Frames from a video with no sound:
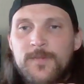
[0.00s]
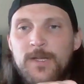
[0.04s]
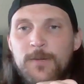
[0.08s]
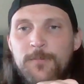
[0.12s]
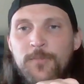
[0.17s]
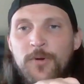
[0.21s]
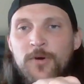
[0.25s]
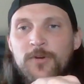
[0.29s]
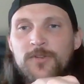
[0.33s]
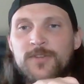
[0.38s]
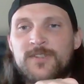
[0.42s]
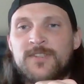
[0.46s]

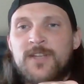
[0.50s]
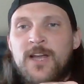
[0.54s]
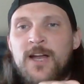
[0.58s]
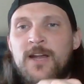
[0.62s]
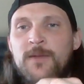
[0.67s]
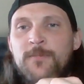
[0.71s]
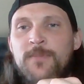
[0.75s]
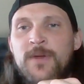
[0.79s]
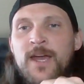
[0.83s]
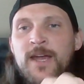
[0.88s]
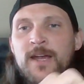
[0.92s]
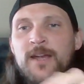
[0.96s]
Pull the
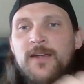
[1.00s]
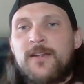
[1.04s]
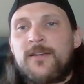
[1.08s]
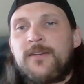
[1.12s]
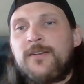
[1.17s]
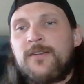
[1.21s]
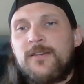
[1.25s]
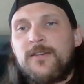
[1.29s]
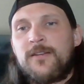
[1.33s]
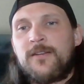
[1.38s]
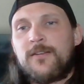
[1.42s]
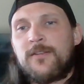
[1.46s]
slide back,
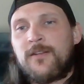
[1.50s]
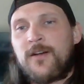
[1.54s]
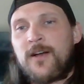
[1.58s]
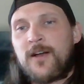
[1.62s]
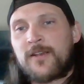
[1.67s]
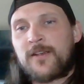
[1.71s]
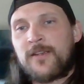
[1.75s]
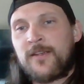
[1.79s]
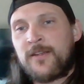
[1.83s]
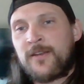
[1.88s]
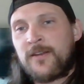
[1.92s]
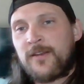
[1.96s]

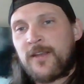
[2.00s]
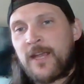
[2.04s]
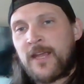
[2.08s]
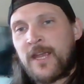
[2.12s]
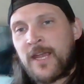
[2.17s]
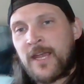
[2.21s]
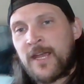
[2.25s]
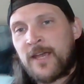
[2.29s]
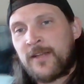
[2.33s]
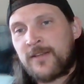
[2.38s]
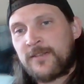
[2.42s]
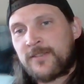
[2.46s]
lock it,
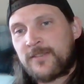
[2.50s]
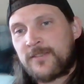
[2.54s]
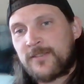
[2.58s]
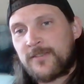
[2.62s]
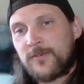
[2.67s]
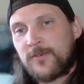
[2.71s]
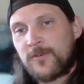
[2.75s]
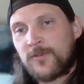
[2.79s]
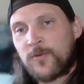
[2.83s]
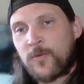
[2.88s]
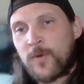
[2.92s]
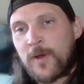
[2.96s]
and
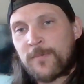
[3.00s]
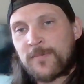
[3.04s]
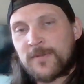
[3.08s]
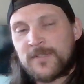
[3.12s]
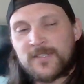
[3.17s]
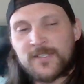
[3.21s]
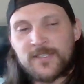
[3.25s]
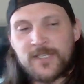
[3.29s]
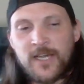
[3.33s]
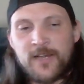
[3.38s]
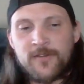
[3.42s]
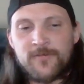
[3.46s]
the weapon's
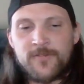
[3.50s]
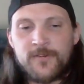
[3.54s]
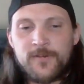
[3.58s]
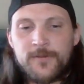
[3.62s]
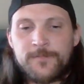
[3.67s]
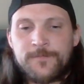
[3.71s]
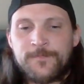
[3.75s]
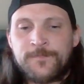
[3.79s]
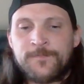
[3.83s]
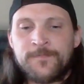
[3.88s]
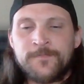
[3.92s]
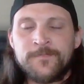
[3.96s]
safe.
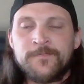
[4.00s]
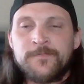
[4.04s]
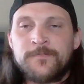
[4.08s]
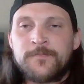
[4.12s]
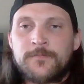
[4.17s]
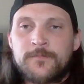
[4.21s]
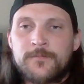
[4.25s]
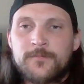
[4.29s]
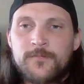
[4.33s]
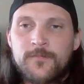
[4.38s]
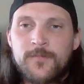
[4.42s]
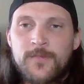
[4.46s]

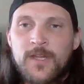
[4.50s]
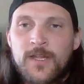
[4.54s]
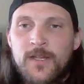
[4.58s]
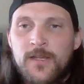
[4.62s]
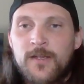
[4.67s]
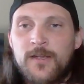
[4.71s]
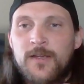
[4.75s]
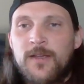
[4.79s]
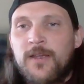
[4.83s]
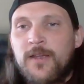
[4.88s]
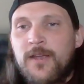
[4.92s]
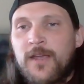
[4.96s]

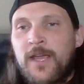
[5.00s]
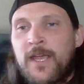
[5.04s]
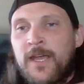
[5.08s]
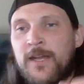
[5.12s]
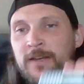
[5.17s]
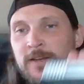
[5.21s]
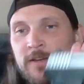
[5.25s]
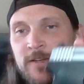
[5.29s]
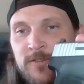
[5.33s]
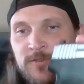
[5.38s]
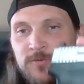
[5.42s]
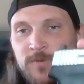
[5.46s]
And
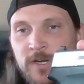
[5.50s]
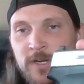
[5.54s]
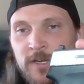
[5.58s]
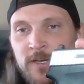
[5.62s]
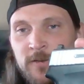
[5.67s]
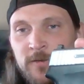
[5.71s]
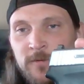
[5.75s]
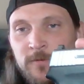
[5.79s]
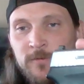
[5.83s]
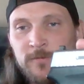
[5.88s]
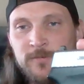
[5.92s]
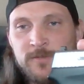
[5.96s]
it is
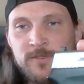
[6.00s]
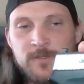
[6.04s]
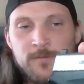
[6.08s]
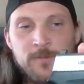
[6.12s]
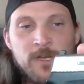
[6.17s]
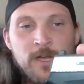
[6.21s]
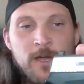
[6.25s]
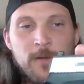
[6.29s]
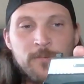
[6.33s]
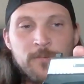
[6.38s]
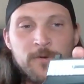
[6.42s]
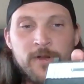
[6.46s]
ready to be
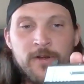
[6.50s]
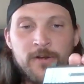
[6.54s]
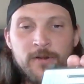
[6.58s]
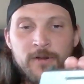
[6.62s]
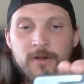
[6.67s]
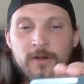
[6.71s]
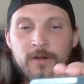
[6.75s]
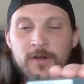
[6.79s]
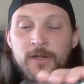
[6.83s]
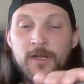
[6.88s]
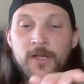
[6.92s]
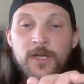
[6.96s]
operated
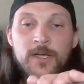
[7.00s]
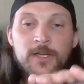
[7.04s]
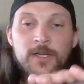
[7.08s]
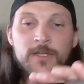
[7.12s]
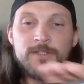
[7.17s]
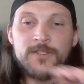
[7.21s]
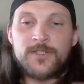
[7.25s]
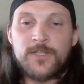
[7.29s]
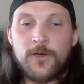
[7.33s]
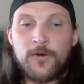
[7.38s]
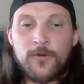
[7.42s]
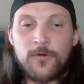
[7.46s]
on.
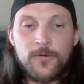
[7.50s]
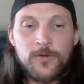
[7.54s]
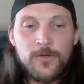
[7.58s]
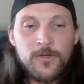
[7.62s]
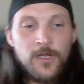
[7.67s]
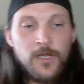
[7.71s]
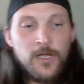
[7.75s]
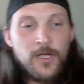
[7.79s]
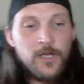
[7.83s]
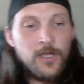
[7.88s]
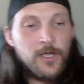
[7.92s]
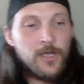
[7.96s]
So,
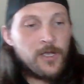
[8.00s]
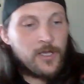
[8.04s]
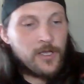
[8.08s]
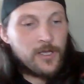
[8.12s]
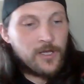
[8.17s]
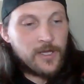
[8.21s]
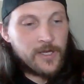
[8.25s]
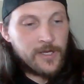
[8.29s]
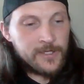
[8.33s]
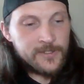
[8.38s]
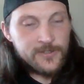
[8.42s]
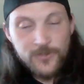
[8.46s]

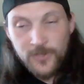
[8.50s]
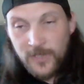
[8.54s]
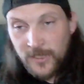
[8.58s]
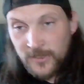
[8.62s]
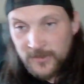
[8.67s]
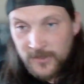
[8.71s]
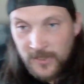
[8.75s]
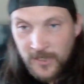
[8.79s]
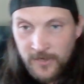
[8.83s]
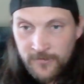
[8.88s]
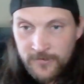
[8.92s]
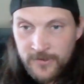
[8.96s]
in
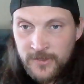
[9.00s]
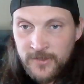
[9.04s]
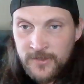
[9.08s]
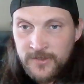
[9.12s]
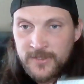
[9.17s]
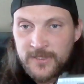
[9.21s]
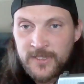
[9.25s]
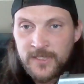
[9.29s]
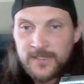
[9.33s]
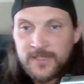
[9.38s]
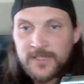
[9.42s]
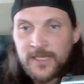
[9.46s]
2011,
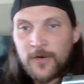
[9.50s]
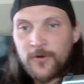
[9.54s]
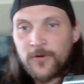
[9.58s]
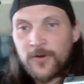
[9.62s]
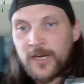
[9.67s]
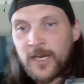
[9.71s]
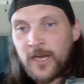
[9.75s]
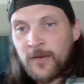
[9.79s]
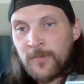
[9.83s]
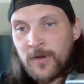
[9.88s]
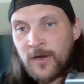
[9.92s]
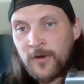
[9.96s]
Sig Sauer
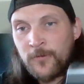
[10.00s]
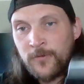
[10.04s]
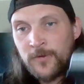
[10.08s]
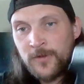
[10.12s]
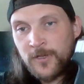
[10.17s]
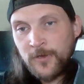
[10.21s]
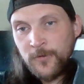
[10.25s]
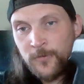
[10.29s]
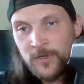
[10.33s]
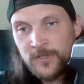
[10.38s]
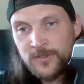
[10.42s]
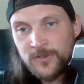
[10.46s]
came out with
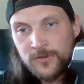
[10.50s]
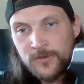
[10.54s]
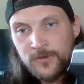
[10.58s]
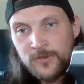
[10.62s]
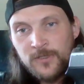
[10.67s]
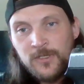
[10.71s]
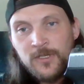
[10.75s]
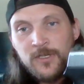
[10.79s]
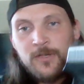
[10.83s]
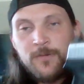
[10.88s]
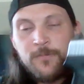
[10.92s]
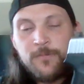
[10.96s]
the
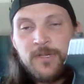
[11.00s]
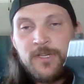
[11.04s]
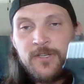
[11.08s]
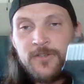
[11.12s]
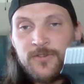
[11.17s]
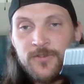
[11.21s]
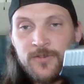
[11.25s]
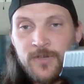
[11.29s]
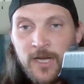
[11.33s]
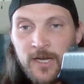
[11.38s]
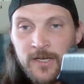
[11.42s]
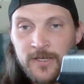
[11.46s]
original
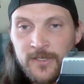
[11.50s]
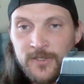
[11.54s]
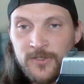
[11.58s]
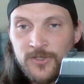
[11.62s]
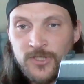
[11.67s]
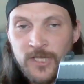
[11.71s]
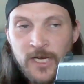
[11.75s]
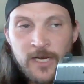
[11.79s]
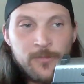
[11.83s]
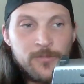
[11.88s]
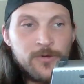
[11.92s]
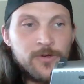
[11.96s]
P290
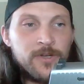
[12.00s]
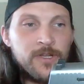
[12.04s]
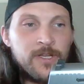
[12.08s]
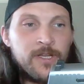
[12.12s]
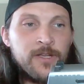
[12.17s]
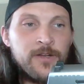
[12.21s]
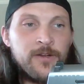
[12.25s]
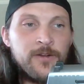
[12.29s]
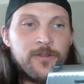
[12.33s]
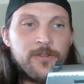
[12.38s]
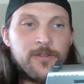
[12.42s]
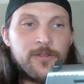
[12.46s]
chambered
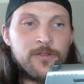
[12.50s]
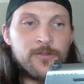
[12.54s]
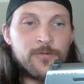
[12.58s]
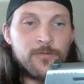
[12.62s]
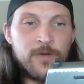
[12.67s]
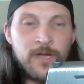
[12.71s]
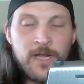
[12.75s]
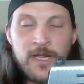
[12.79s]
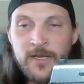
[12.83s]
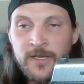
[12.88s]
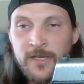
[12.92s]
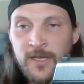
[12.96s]
in
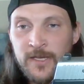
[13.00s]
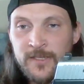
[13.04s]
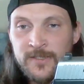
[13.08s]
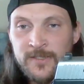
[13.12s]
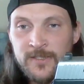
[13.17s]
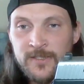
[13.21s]
380